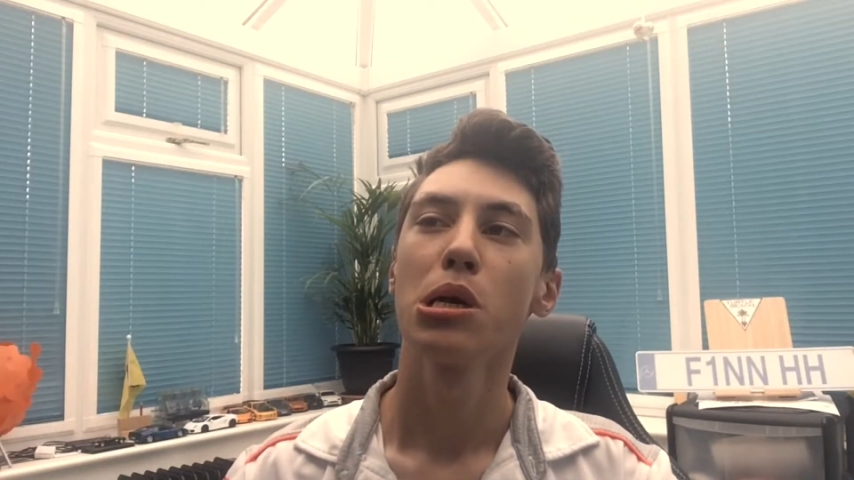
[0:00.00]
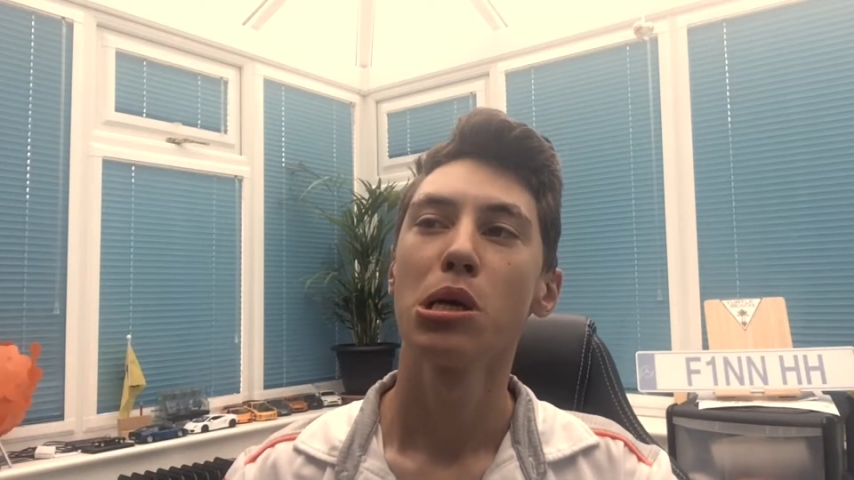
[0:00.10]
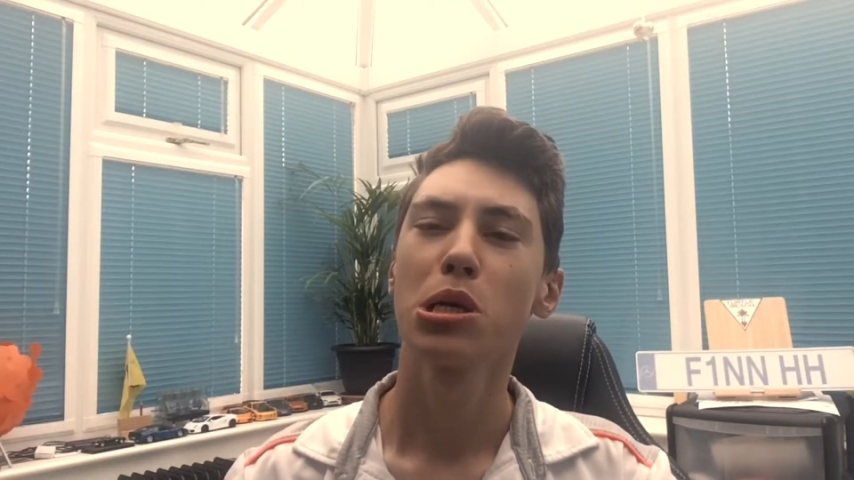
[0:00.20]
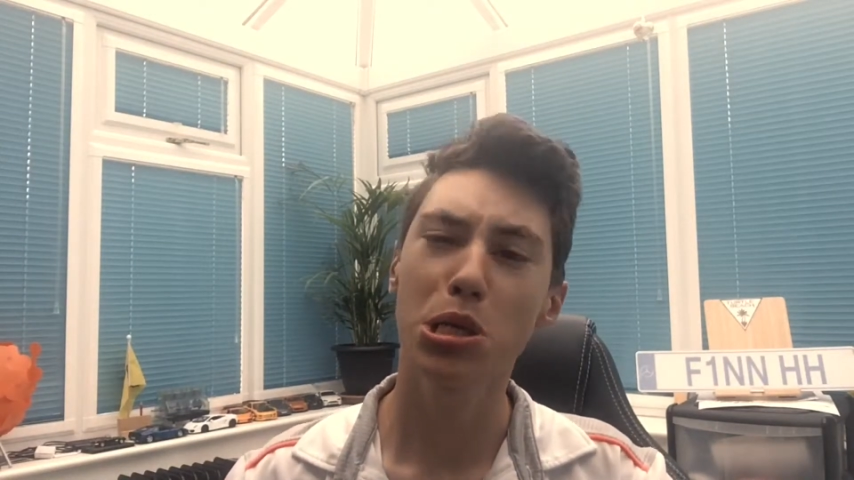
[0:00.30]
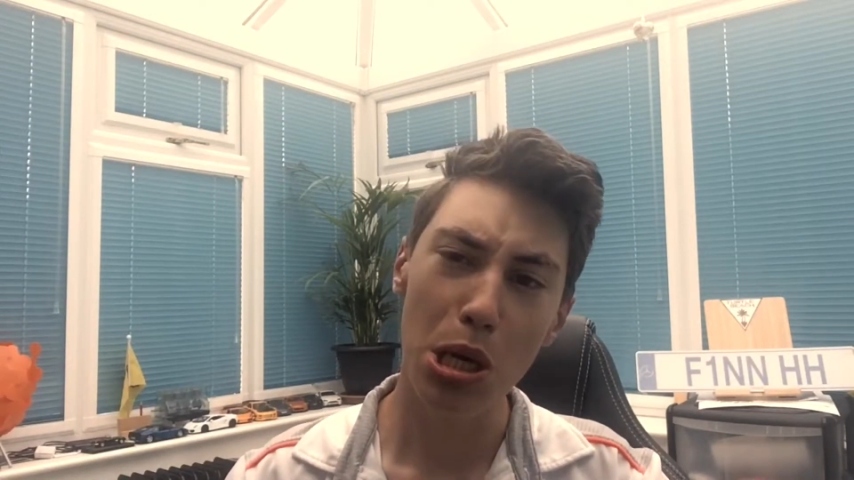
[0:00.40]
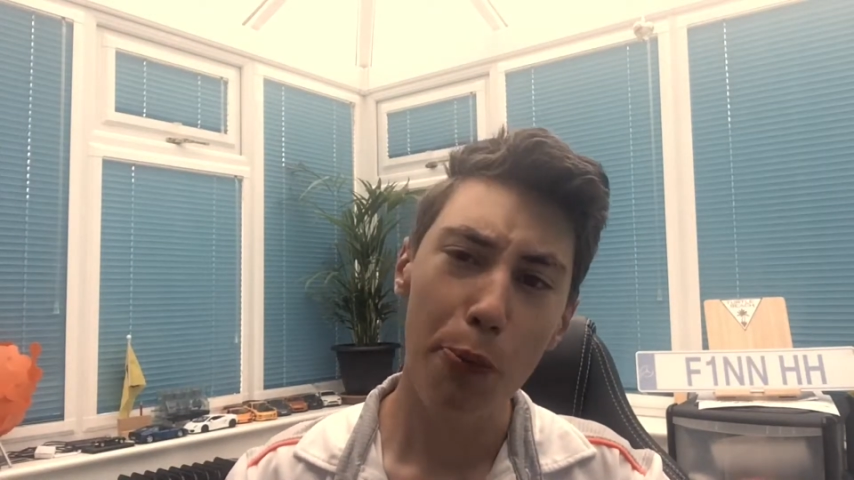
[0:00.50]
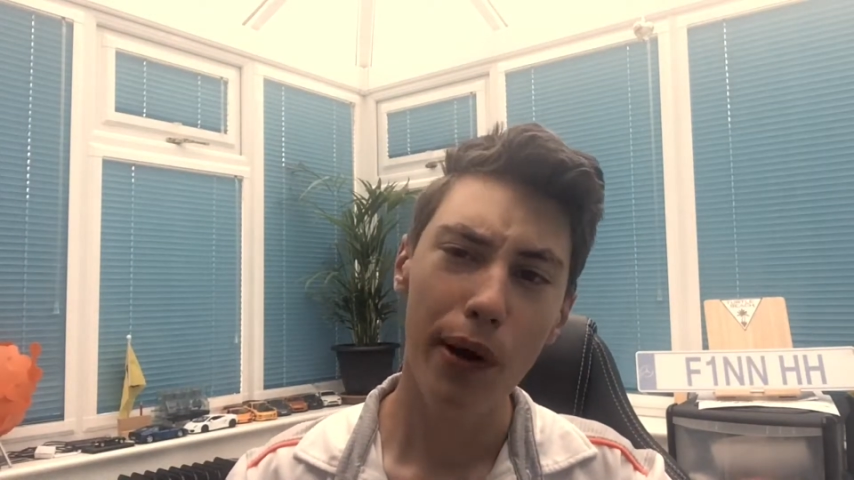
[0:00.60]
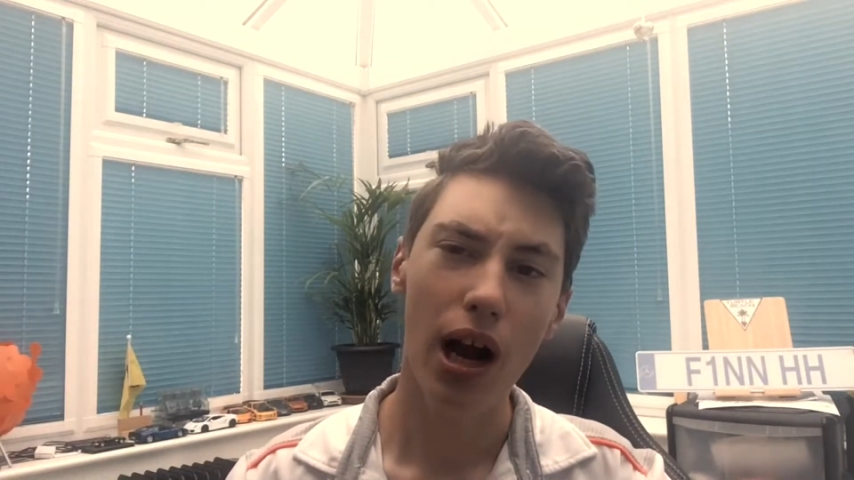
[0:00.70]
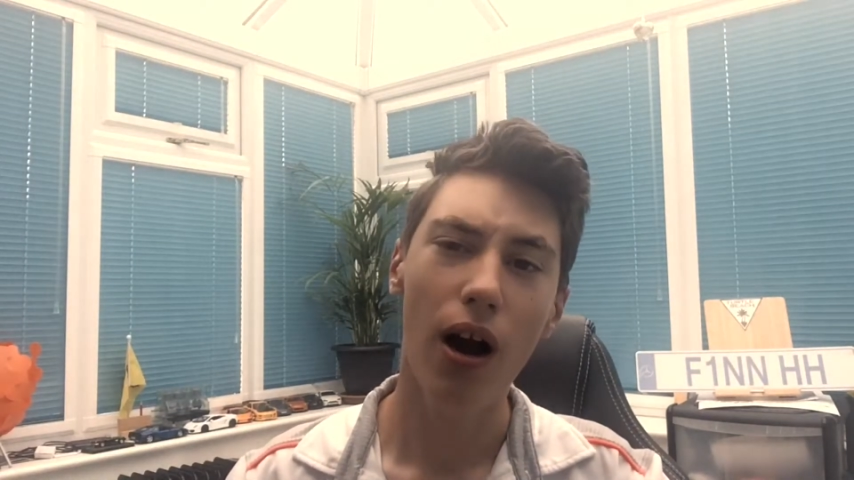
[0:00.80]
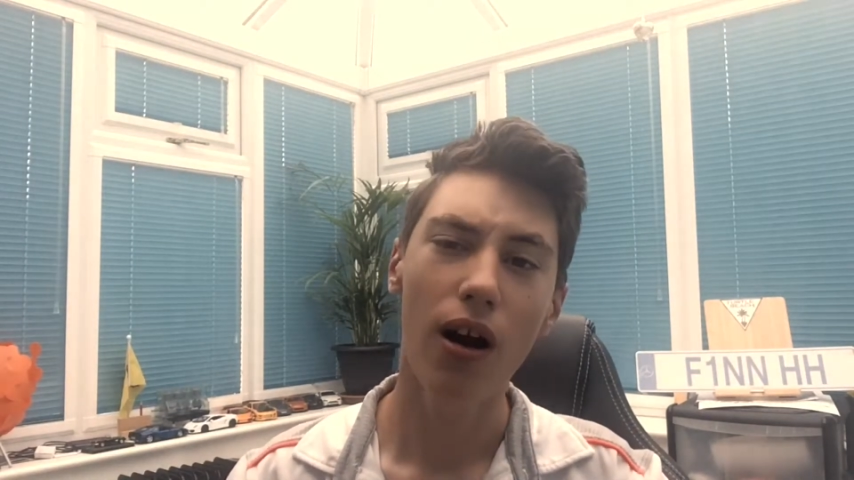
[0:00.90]

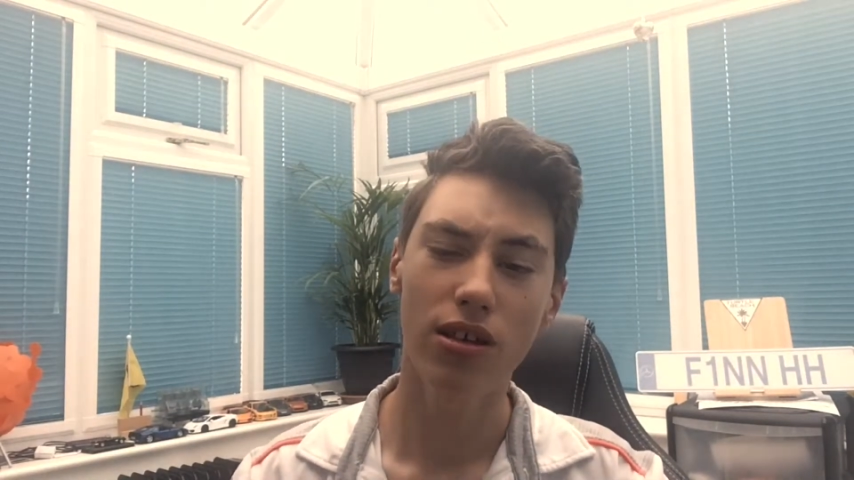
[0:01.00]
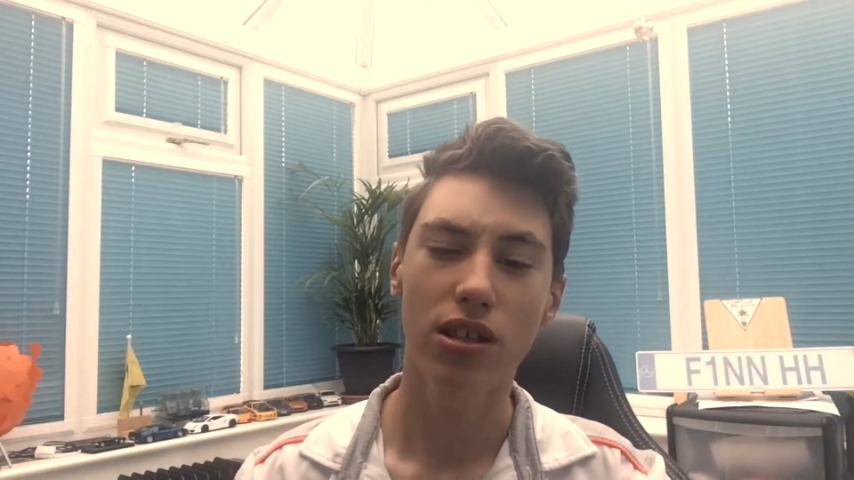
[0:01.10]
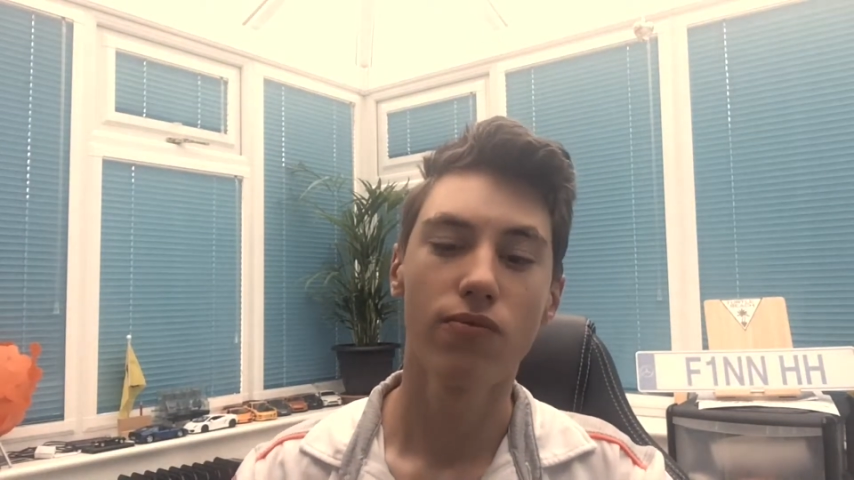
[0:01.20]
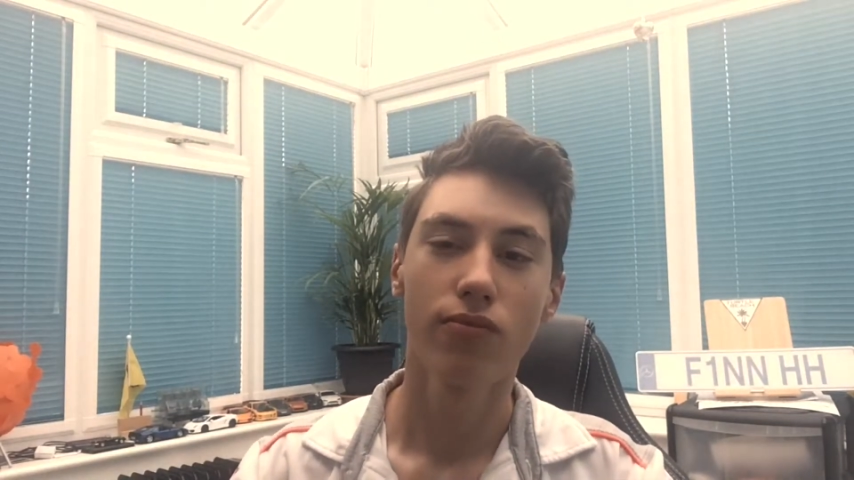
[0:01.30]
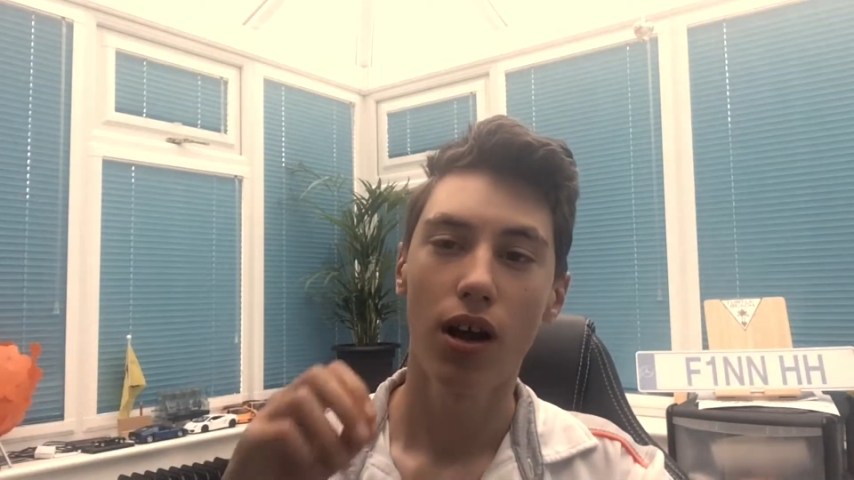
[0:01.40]
supercars